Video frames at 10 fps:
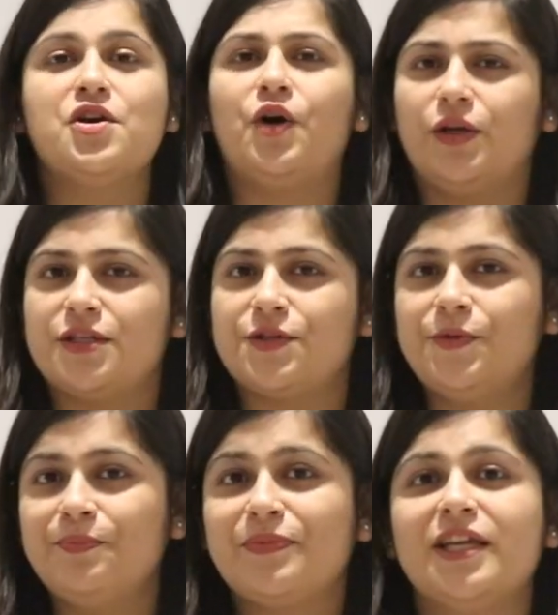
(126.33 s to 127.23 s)
Also,
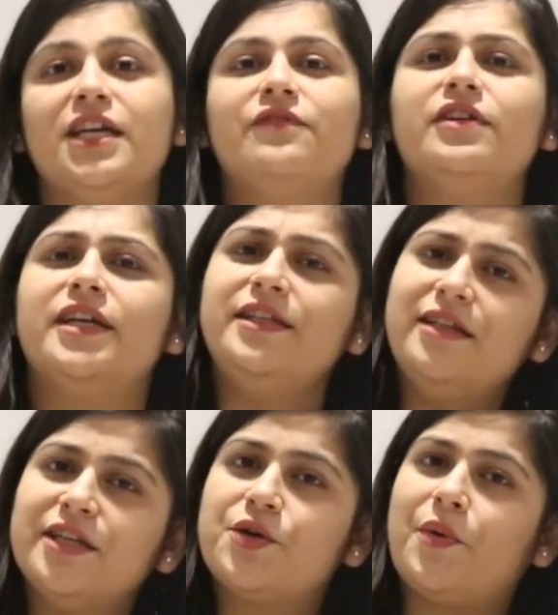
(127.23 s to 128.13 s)
if the rental
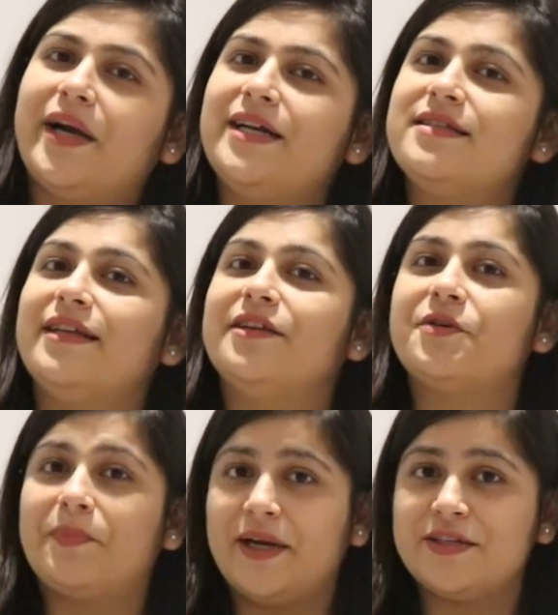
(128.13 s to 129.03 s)
requires any
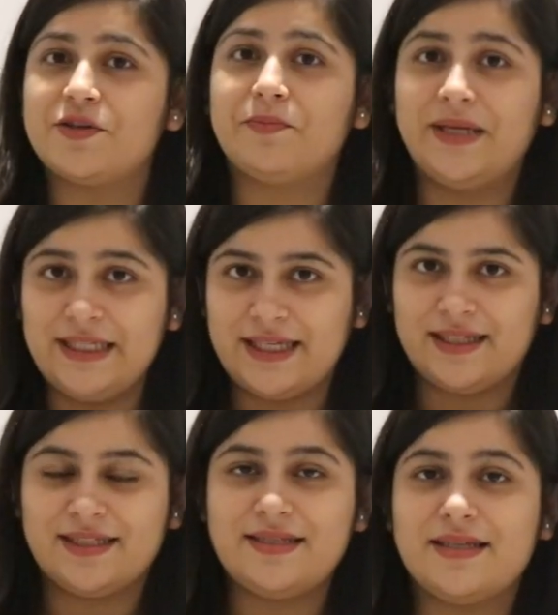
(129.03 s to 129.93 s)
repairs or
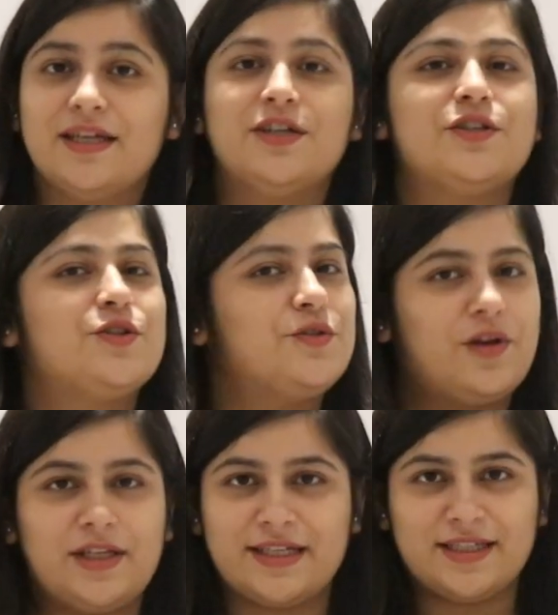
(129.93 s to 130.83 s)
maintenance, do
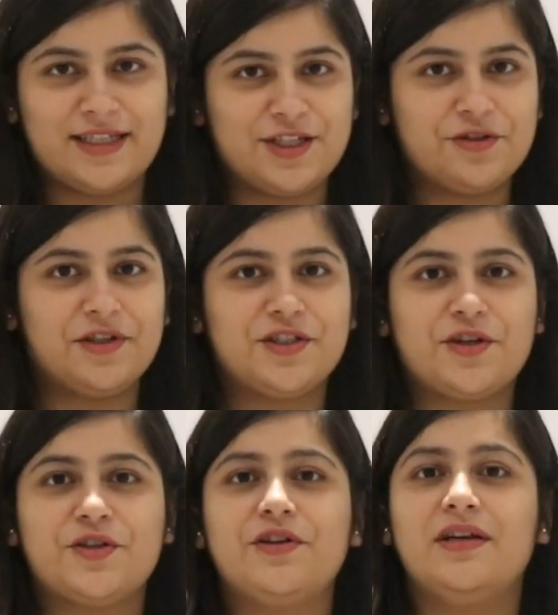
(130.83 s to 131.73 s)
not hesitate to reach
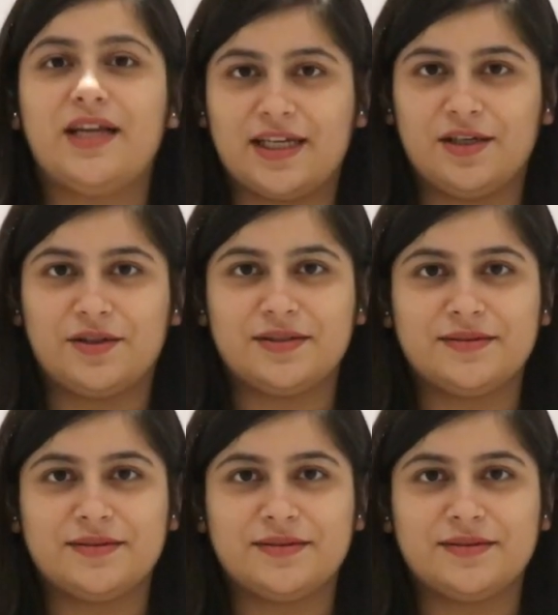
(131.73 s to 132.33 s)
out to your landlord.